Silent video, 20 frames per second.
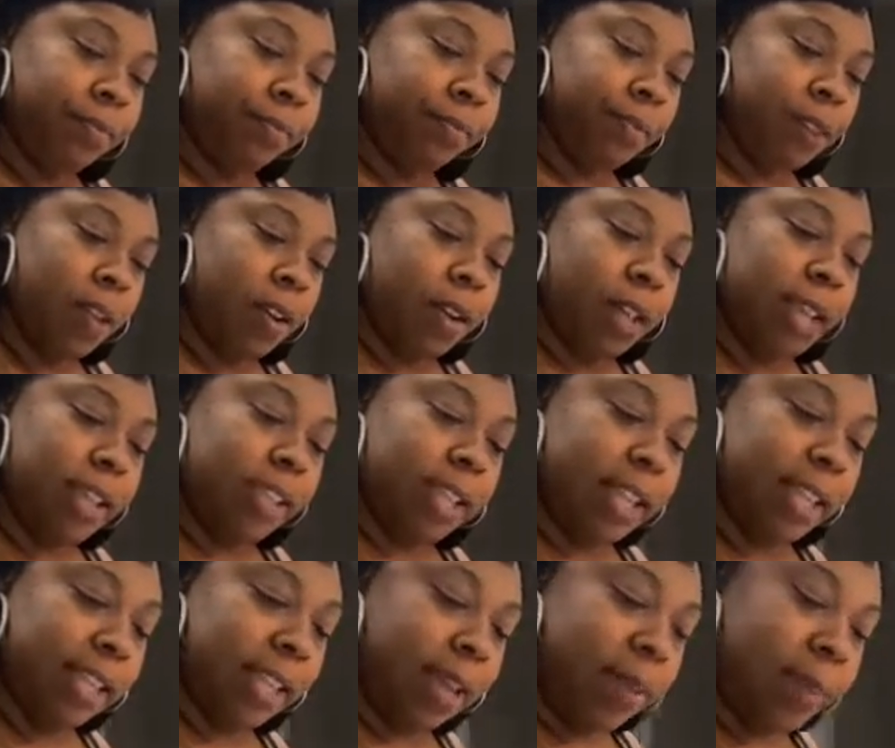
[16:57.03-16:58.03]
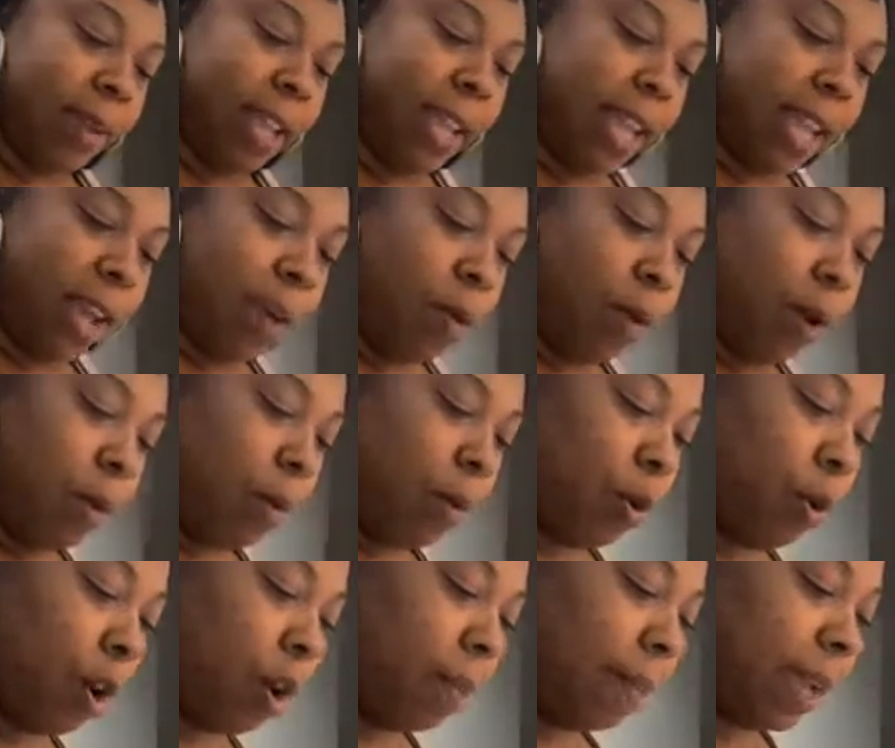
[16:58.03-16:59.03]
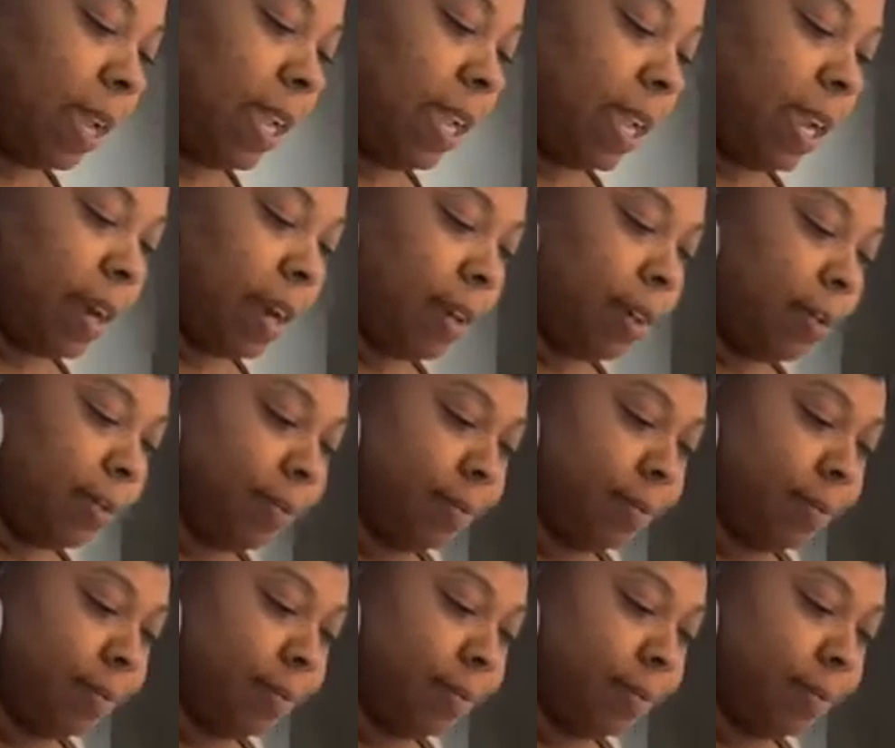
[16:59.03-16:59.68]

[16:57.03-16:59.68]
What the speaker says: Okay, so I think we could get one more up in here.